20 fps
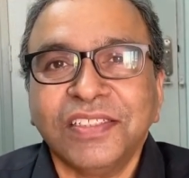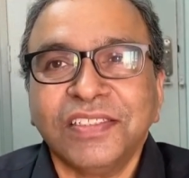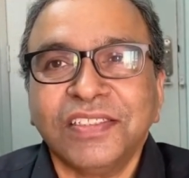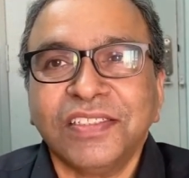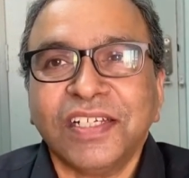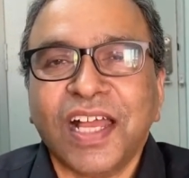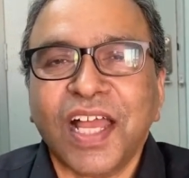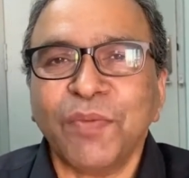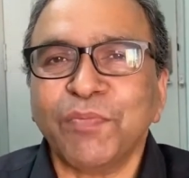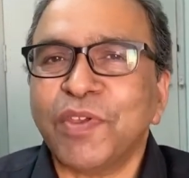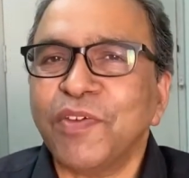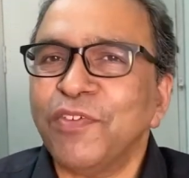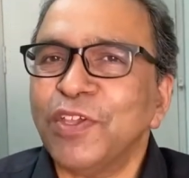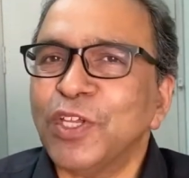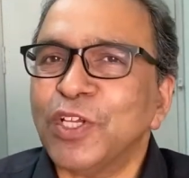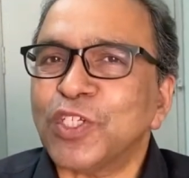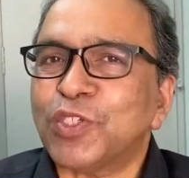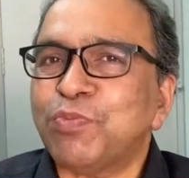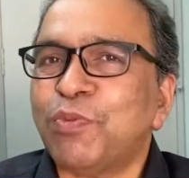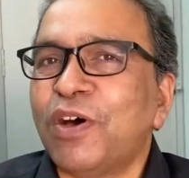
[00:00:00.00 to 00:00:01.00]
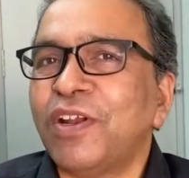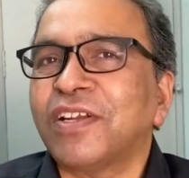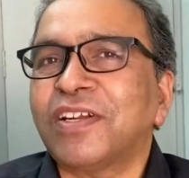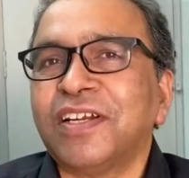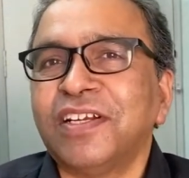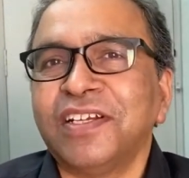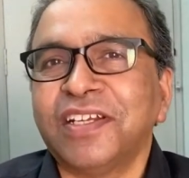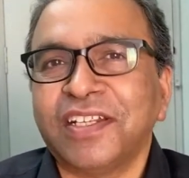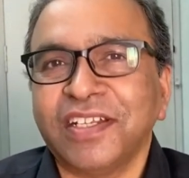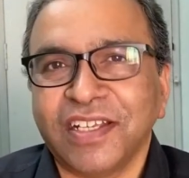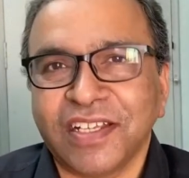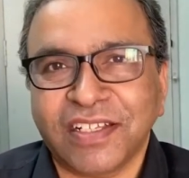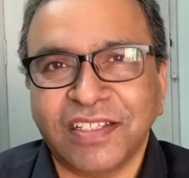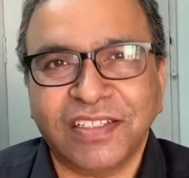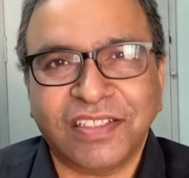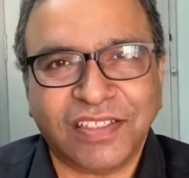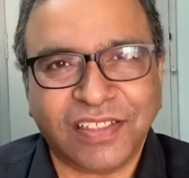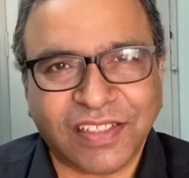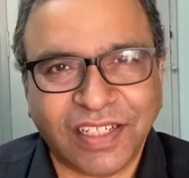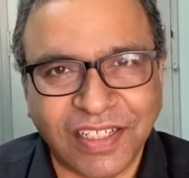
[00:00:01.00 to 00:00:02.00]
I'm giving you a small
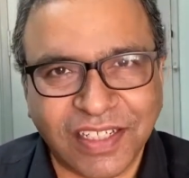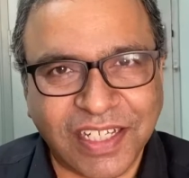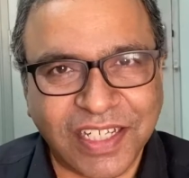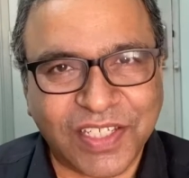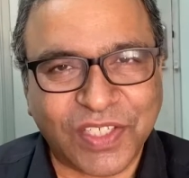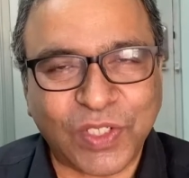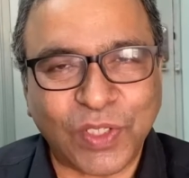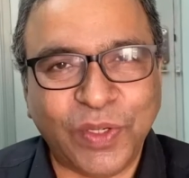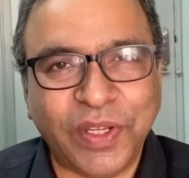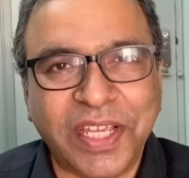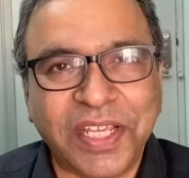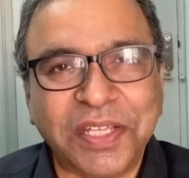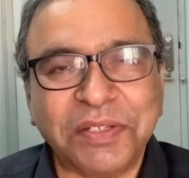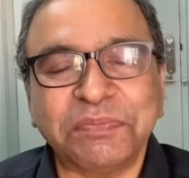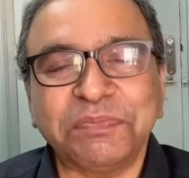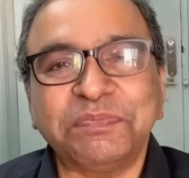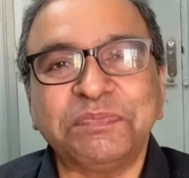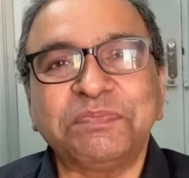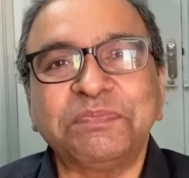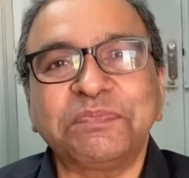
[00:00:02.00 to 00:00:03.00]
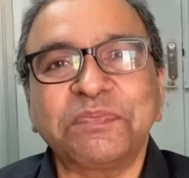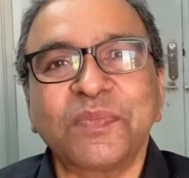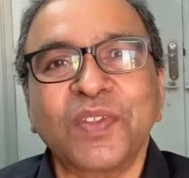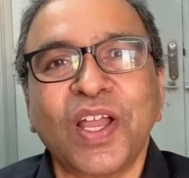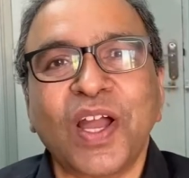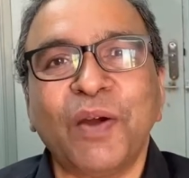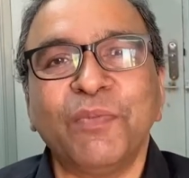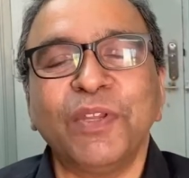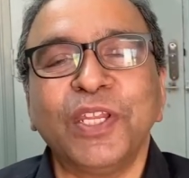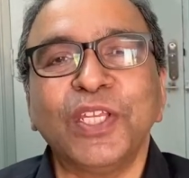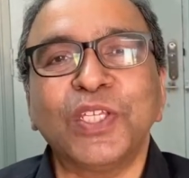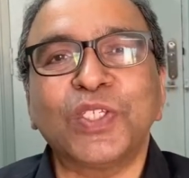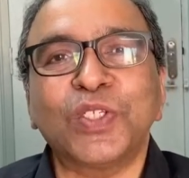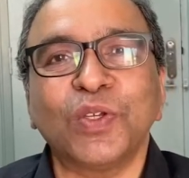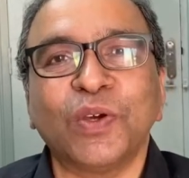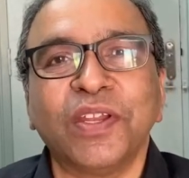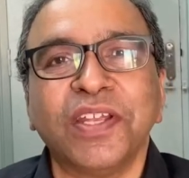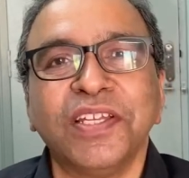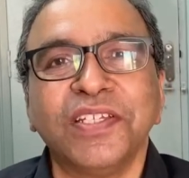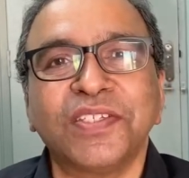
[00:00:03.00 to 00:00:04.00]
contest today. How many
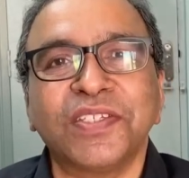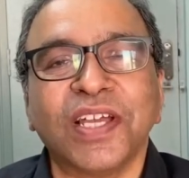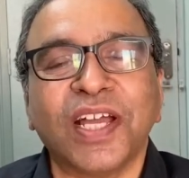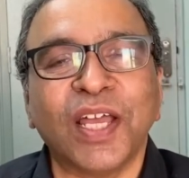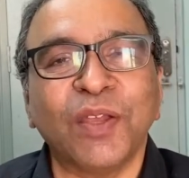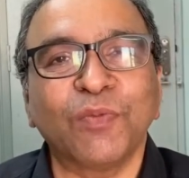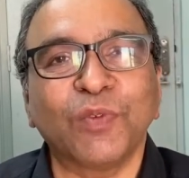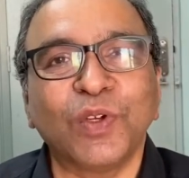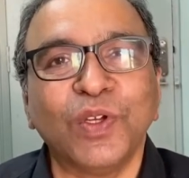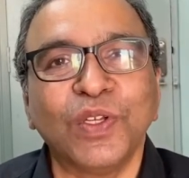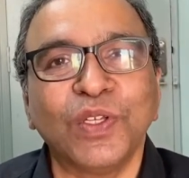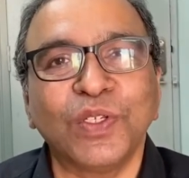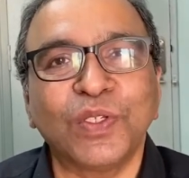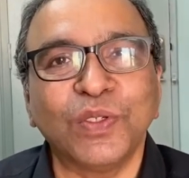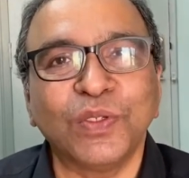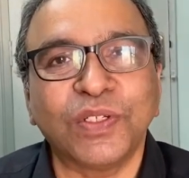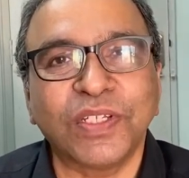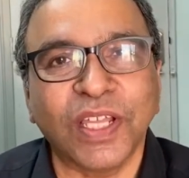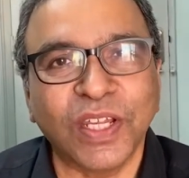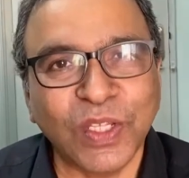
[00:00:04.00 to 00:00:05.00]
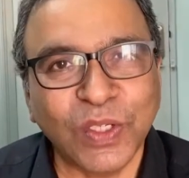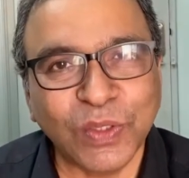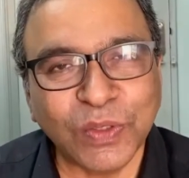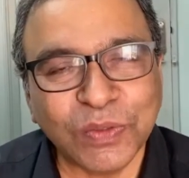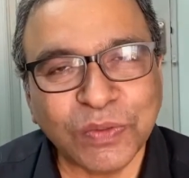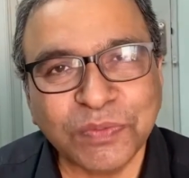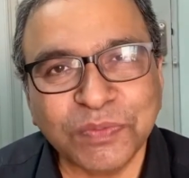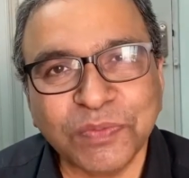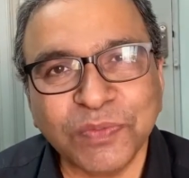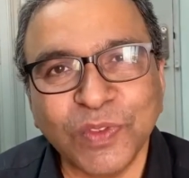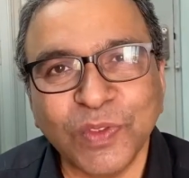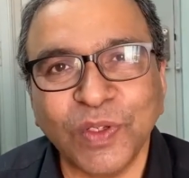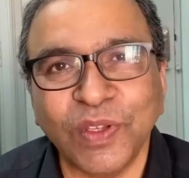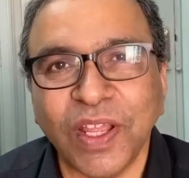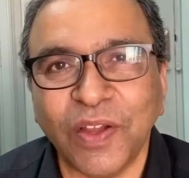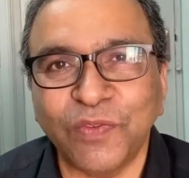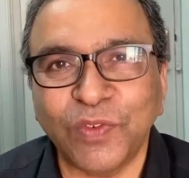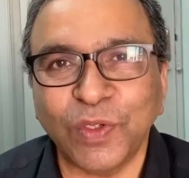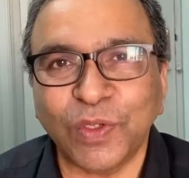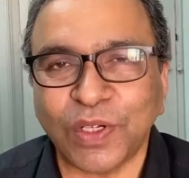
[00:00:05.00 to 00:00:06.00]
stories I'm going to tell you? You'll
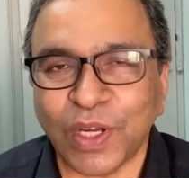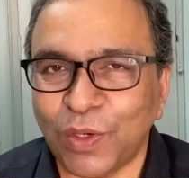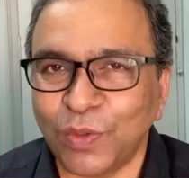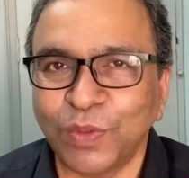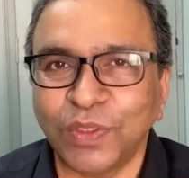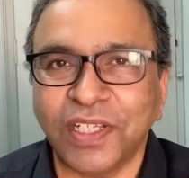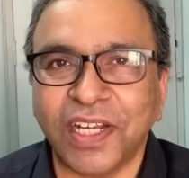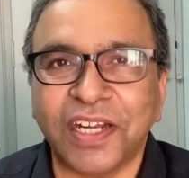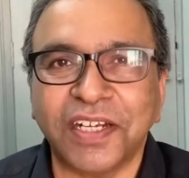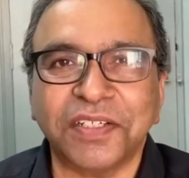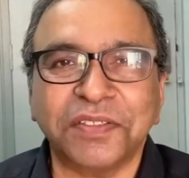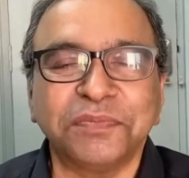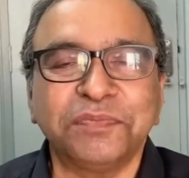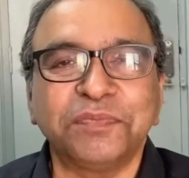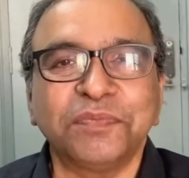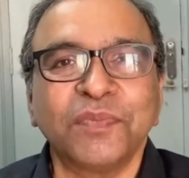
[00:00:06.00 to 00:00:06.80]
have to count that.